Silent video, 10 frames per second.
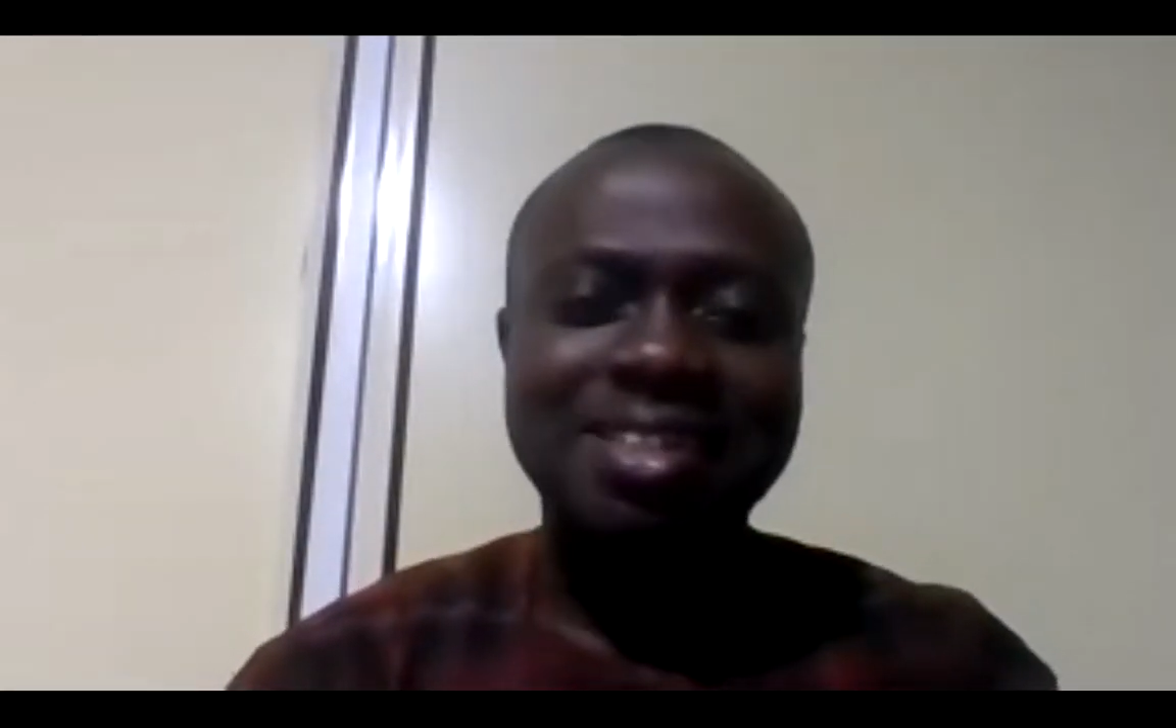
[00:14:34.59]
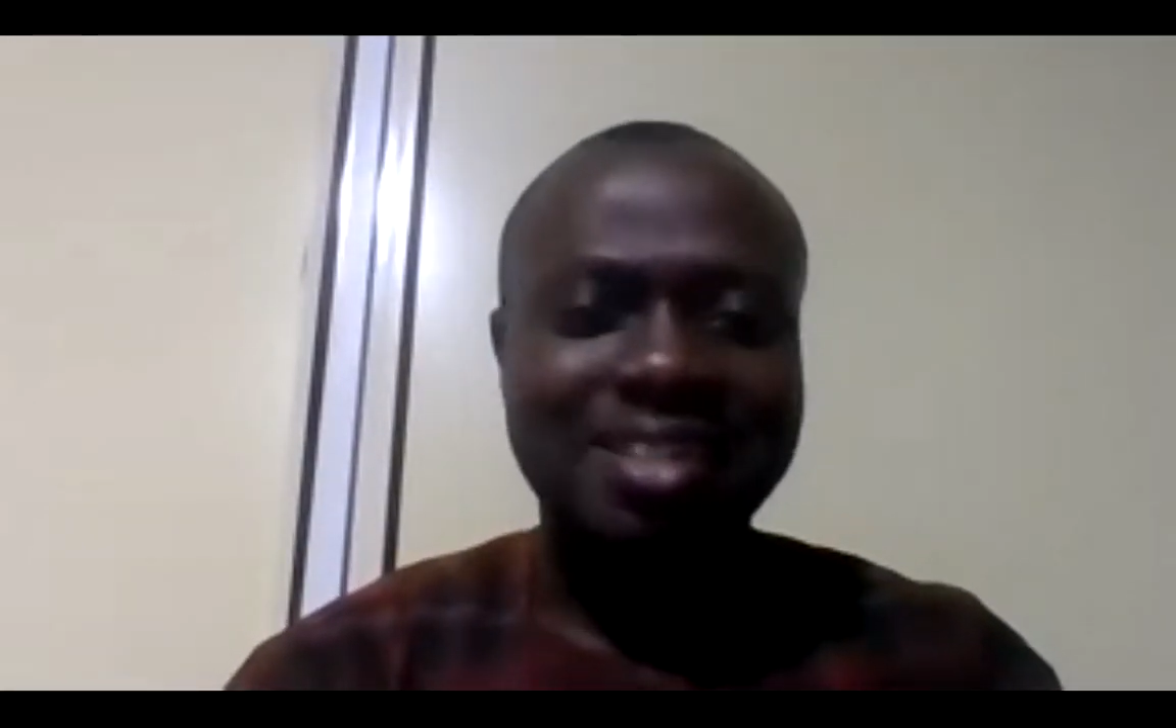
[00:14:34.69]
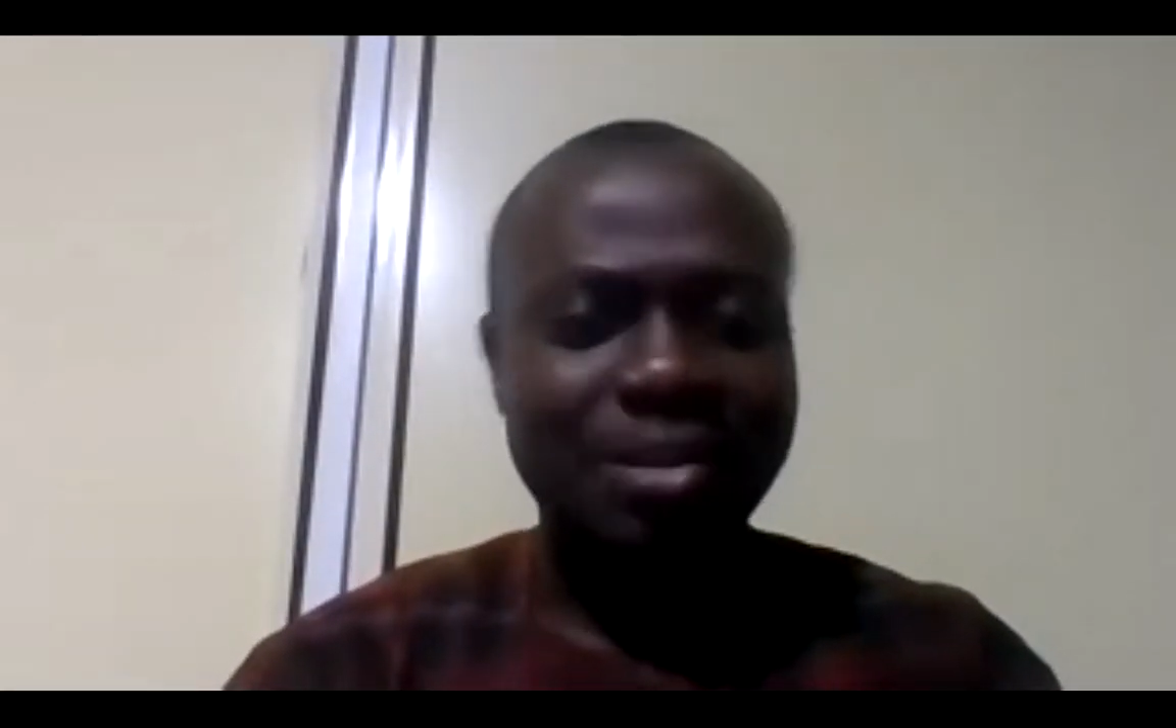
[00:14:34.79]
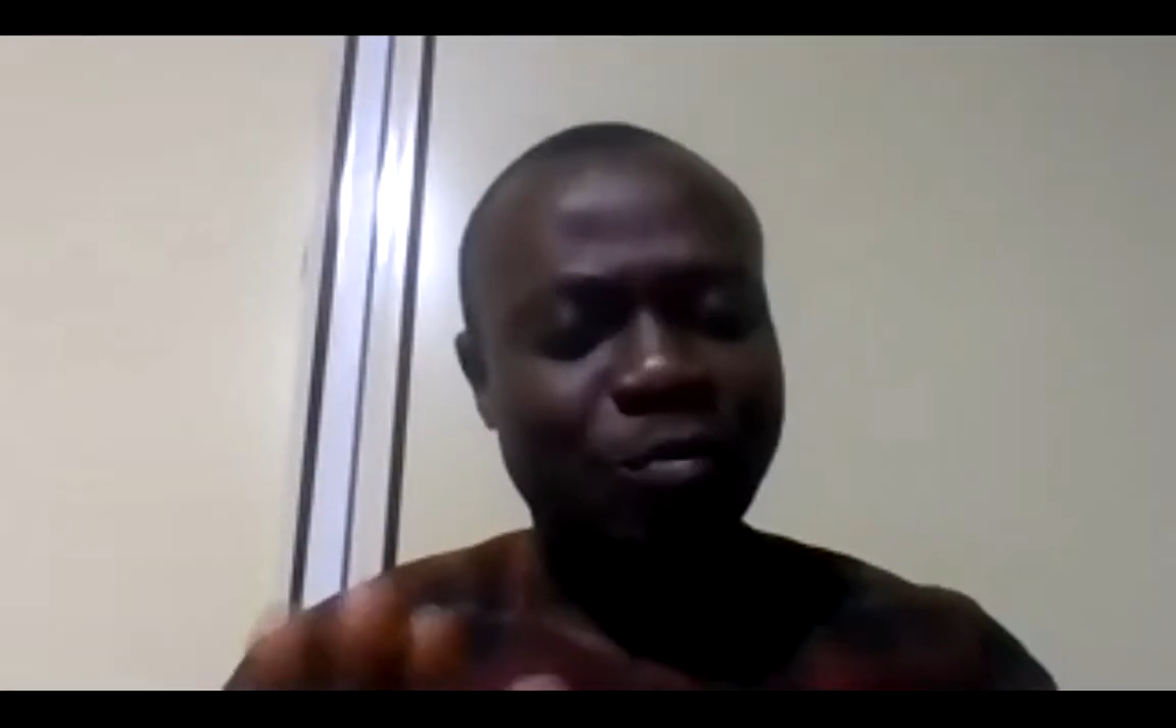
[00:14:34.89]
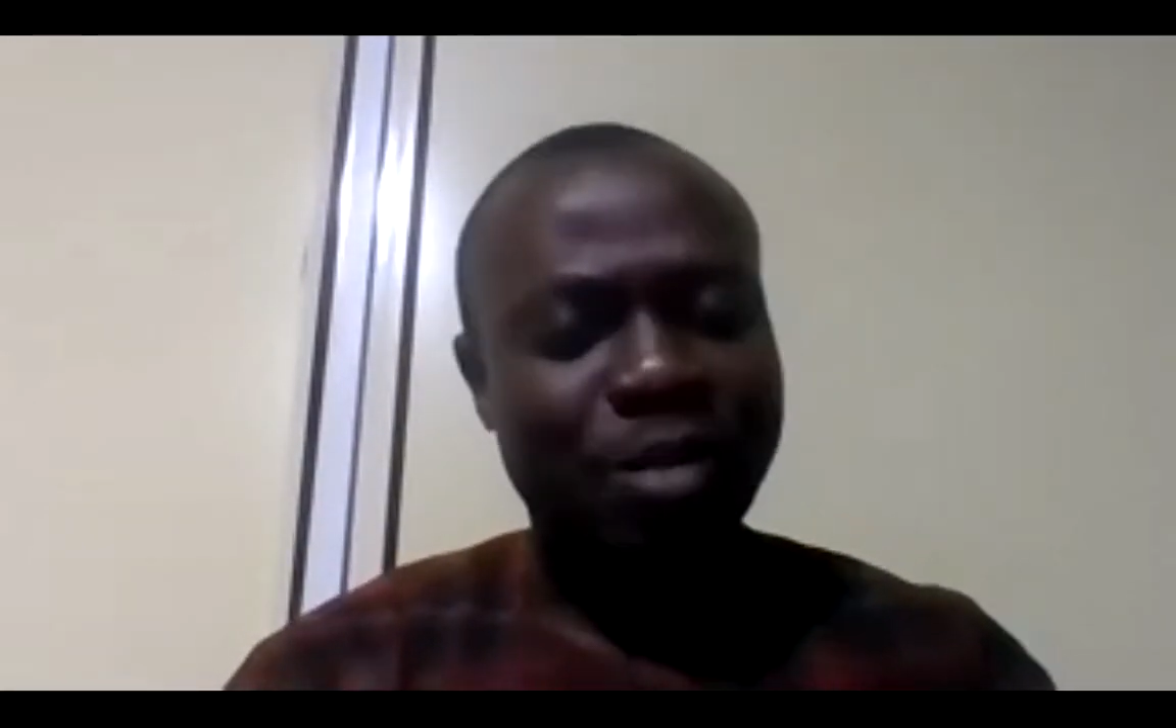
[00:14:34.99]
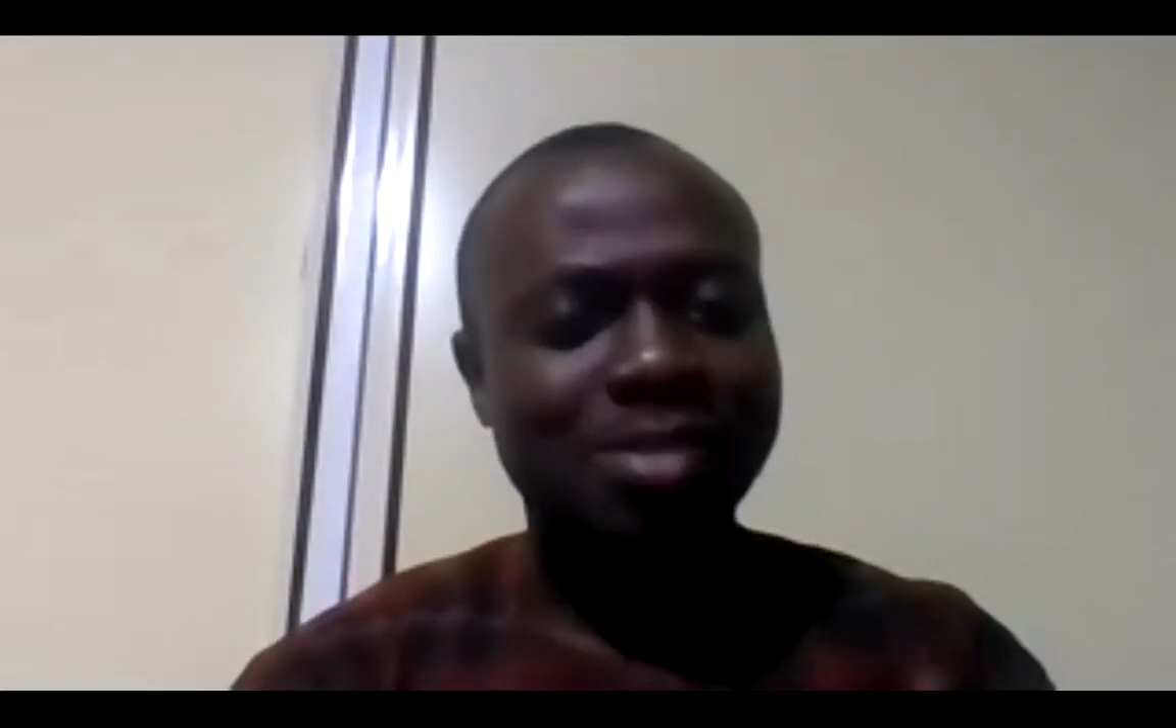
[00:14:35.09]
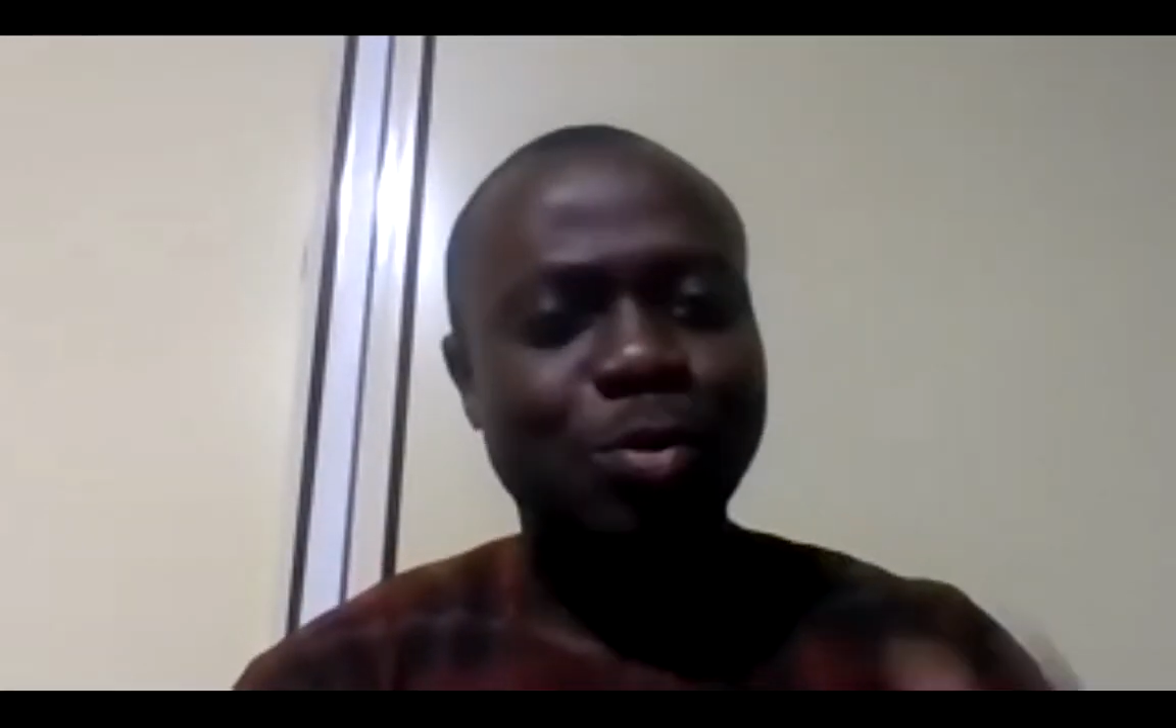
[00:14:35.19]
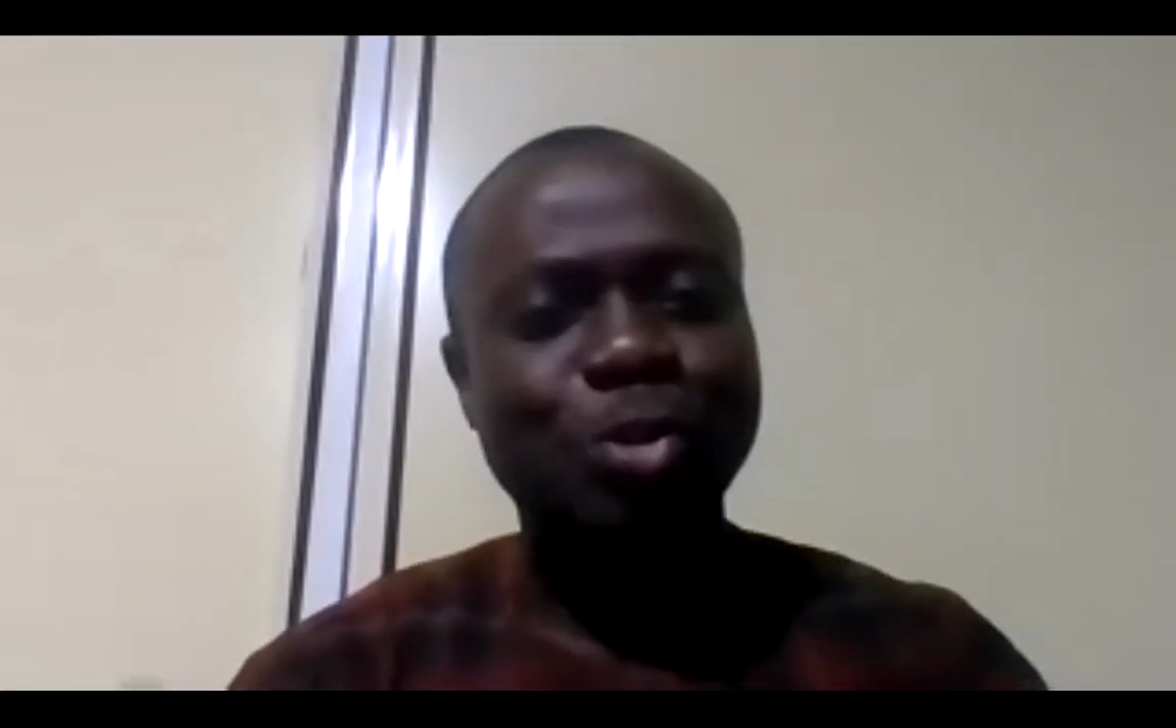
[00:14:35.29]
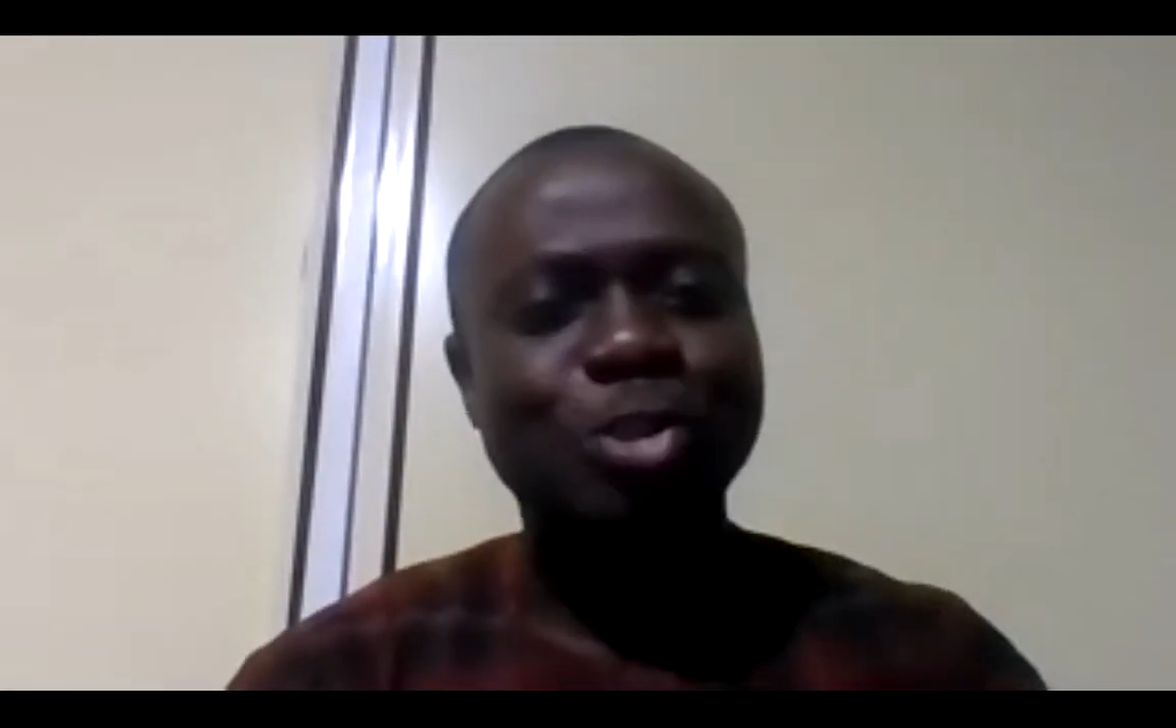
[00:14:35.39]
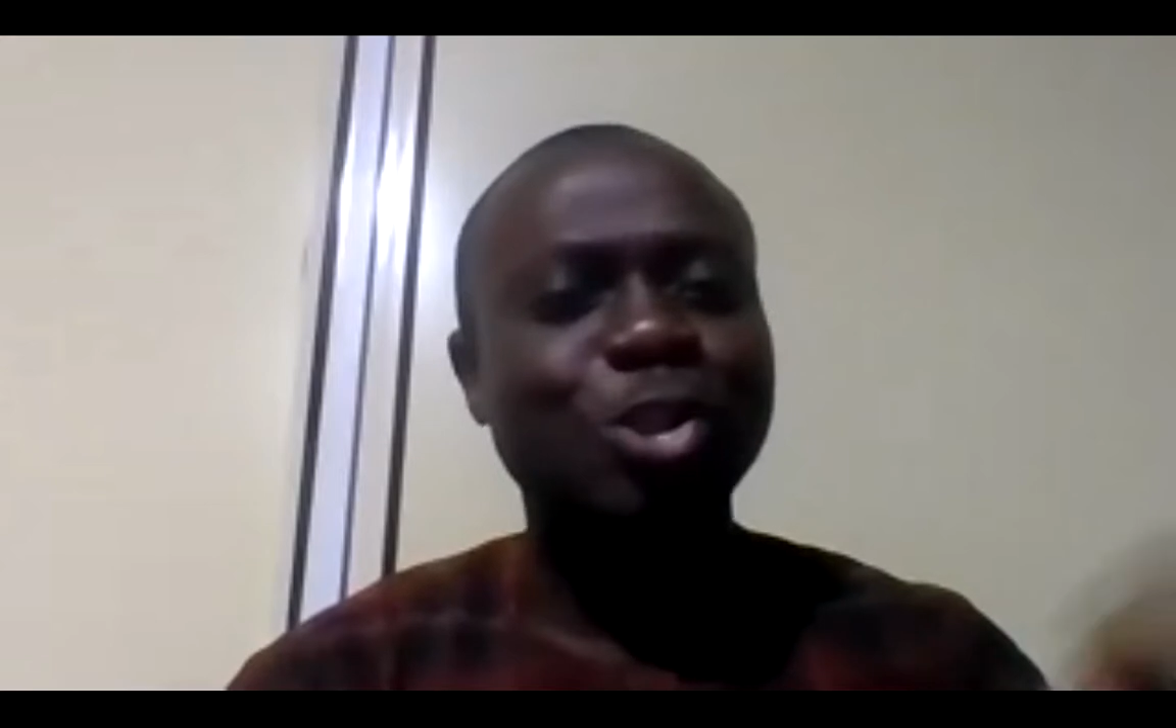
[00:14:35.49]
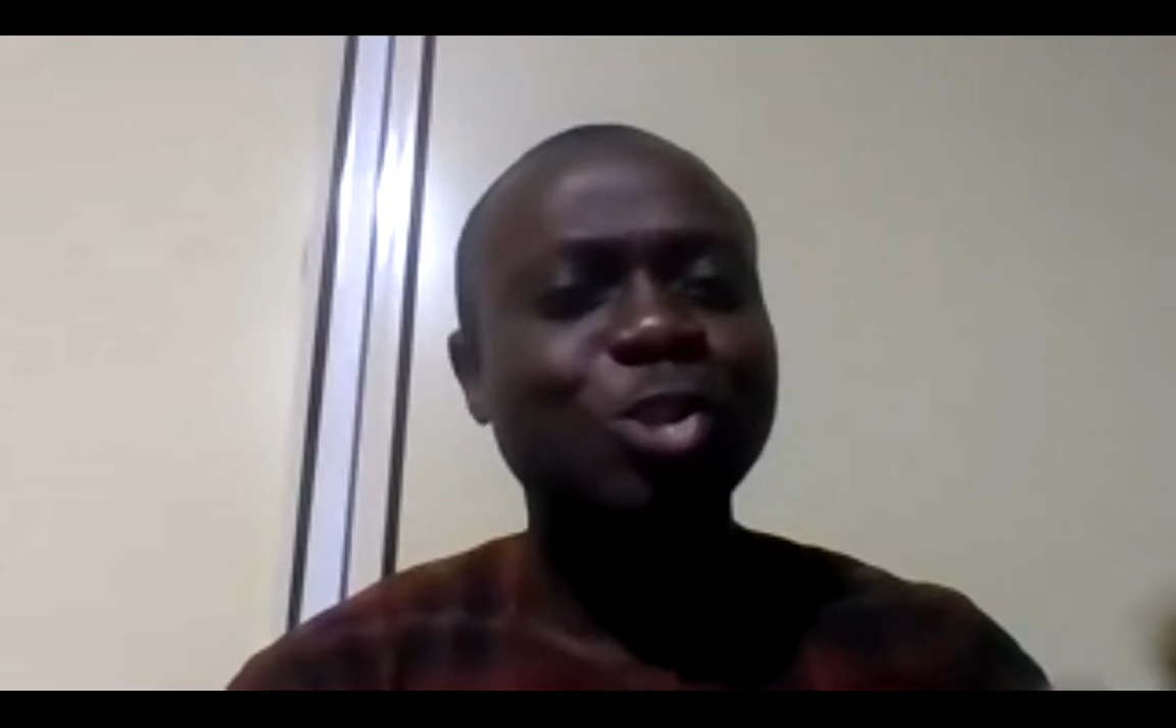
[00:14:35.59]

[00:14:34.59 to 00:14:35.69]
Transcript: difference between